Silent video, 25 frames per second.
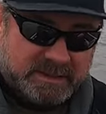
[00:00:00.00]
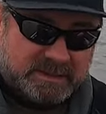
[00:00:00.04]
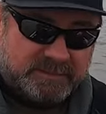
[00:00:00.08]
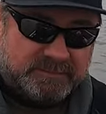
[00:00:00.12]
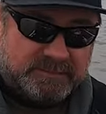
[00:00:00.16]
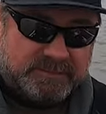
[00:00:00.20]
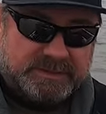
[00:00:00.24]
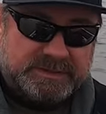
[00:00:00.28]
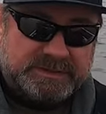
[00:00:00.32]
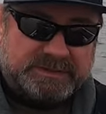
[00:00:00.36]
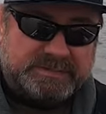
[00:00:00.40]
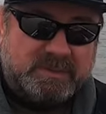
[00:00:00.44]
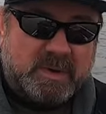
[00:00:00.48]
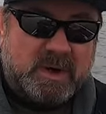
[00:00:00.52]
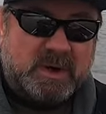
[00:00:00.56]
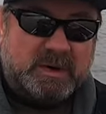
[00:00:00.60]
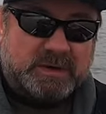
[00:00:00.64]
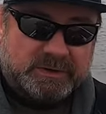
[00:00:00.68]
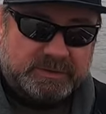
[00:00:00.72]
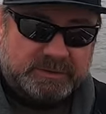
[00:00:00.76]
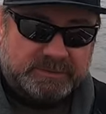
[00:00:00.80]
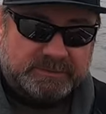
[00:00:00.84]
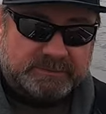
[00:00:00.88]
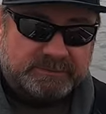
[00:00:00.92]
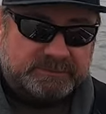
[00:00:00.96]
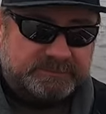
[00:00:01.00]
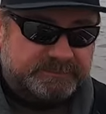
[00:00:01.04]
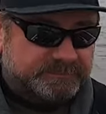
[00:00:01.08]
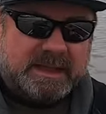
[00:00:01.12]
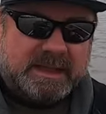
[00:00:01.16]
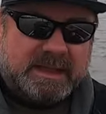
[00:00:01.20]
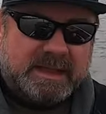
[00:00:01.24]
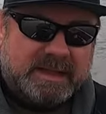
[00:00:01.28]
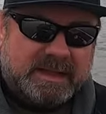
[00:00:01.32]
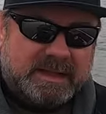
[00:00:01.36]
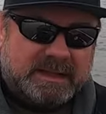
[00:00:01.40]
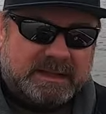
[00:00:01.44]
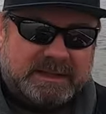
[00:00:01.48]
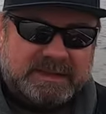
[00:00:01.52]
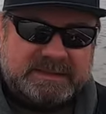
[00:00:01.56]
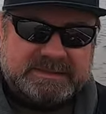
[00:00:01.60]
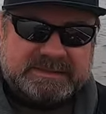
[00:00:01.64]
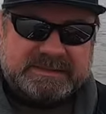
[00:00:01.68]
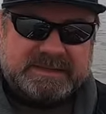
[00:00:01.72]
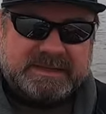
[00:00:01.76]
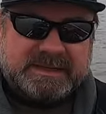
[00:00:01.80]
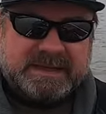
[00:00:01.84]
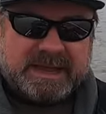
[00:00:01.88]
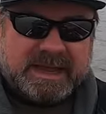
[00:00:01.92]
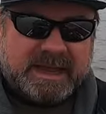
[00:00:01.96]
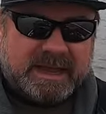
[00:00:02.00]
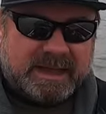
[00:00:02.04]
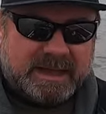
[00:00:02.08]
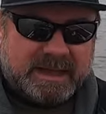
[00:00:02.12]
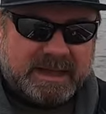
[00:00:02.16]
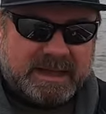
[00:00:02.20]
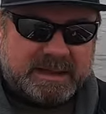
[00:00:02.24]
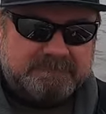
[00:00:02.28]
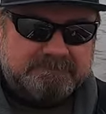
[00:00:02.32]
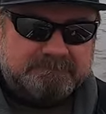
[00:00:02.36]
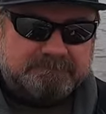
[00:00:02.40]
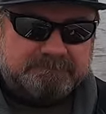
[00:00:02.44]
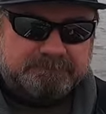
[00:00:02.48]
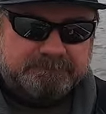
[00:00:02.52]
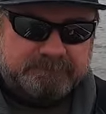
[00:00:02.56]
for this motor let's see um,